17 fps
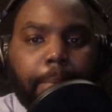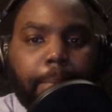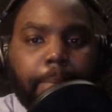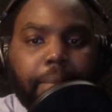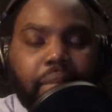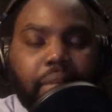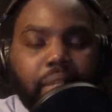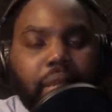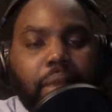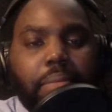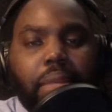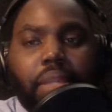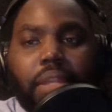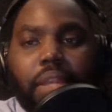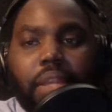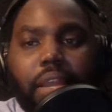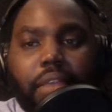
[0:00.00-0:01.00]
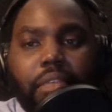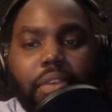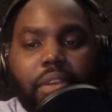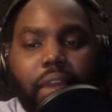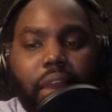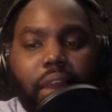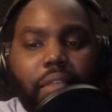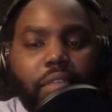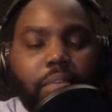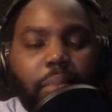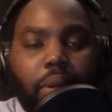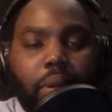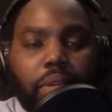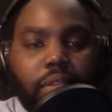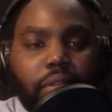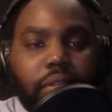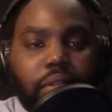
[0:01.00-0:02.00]
Does that mean that every
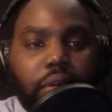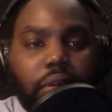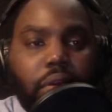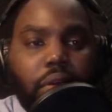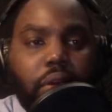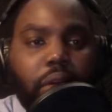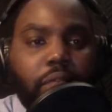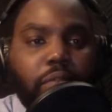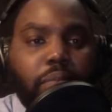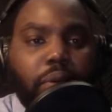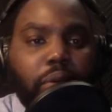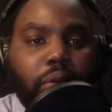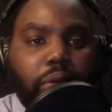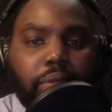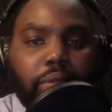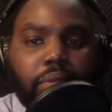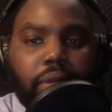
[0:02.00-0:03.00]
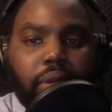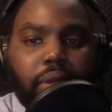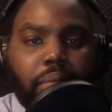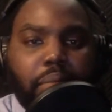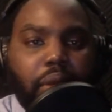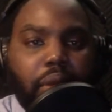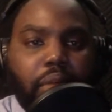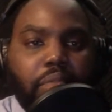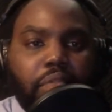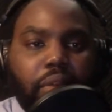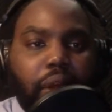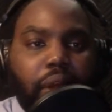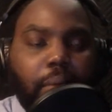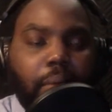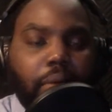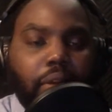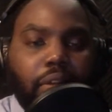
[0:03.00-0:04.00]
person or every program is going to be
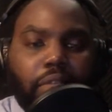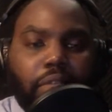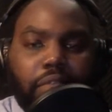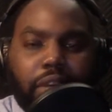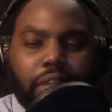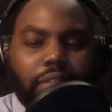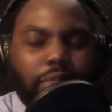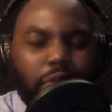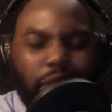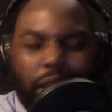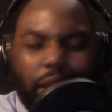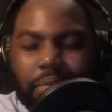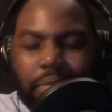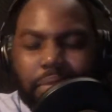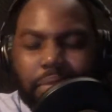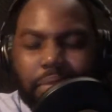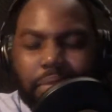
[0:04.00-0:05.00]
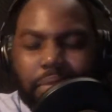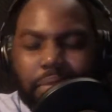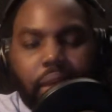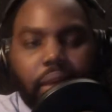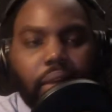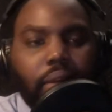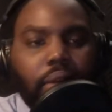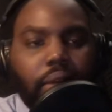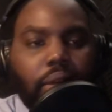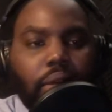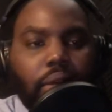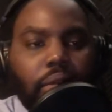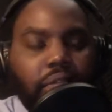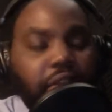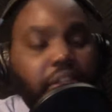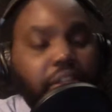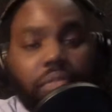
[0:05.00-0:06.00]
phenomenal at a festival? Absolutely not.
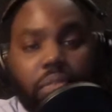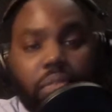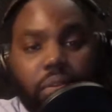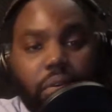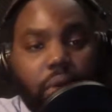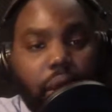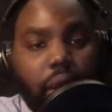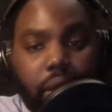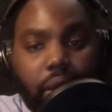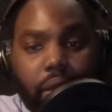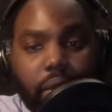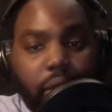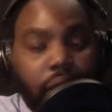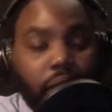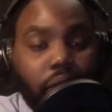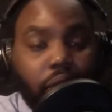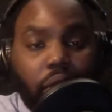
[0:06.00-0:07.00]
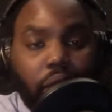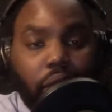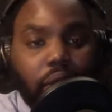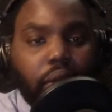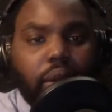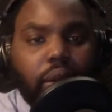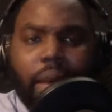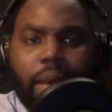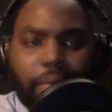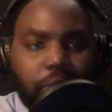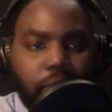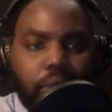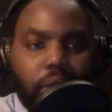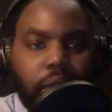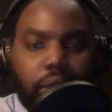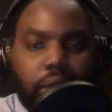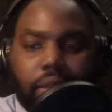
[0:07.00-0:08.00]
Festival UIL, however you call it.
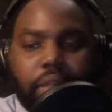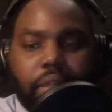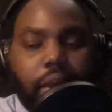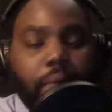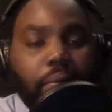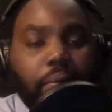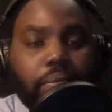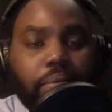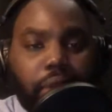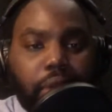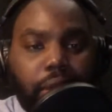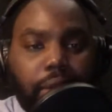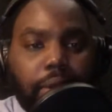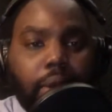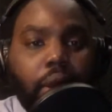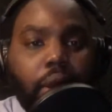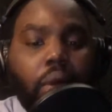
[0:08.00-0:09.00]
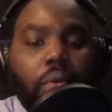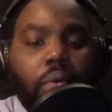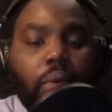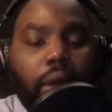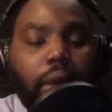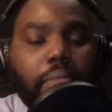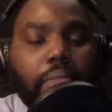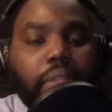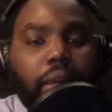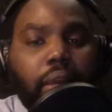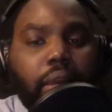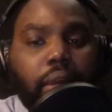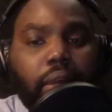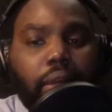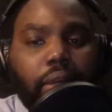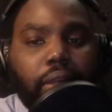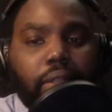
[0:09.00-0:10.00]
Absolutely not. That's not what I'm saying. What I'm
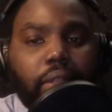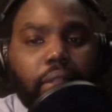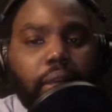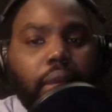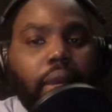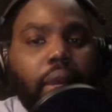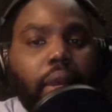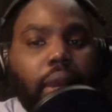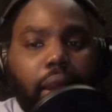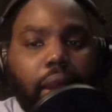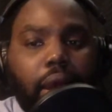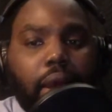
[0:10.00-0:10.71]
saying is, and I